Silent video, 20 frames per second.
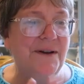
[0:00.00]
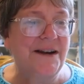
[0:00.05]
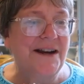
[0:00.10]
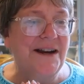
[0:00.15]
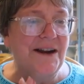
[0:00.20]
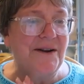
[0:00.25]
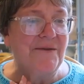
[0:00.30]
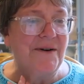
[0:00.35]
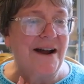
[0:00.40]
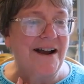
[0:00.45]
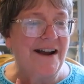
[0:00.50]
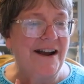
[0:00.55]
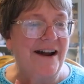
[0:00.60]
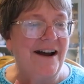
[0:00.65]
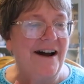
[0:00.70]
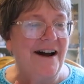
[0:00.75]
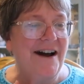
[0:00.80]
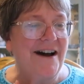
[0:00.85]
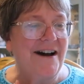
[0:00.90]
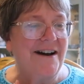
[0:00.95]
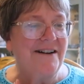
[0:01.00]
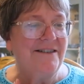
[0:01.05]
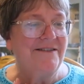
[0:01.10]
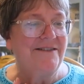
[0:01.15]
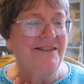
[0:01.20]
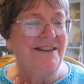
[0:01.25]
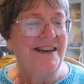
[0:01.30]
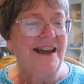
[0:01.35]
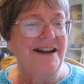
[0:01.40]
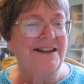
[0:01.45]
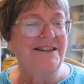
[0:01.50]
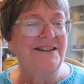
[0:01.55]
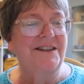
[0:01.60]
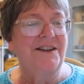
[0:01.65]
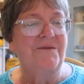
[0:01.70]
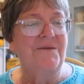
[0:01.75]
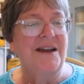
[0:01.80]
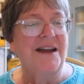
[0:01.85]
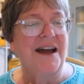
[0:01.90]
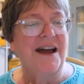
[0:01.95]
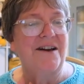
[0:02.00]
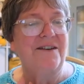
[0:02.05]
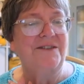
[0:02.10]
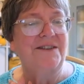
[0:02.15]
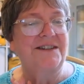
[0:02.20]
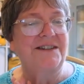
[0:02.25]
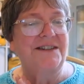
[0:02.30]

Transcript: But anyway, uh, yes, so we have